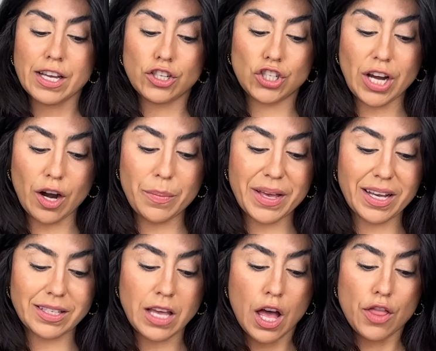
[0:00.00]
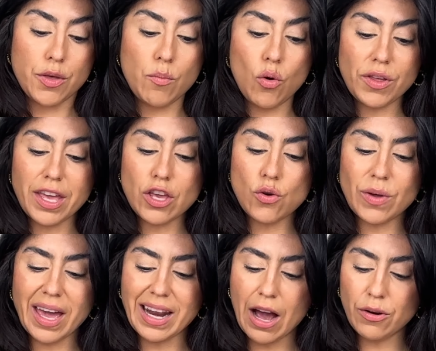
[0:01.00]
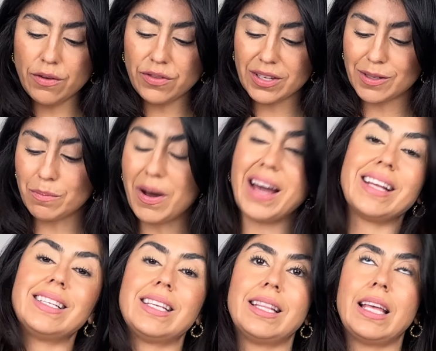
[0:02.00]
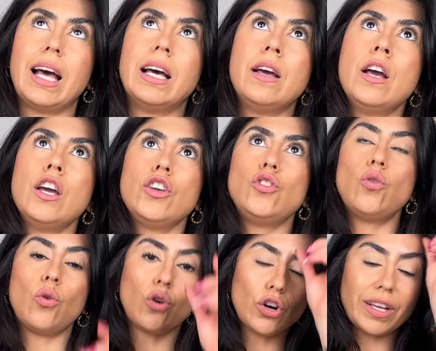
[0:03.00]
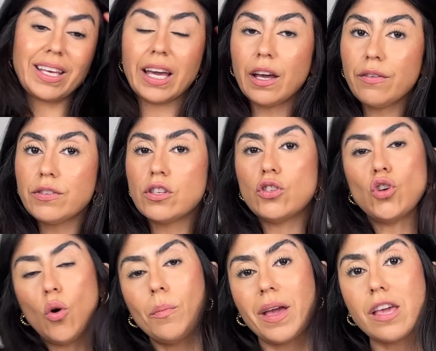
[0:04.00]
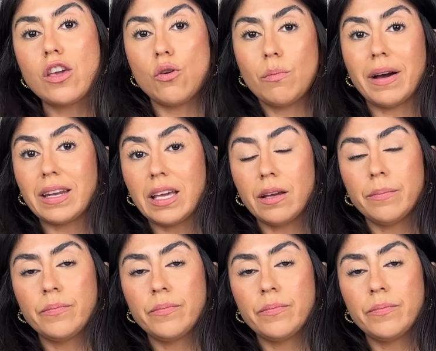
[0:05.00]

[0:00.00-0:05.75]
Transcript: Share, because the more that you get out of this mindset that your gifts don't make you money,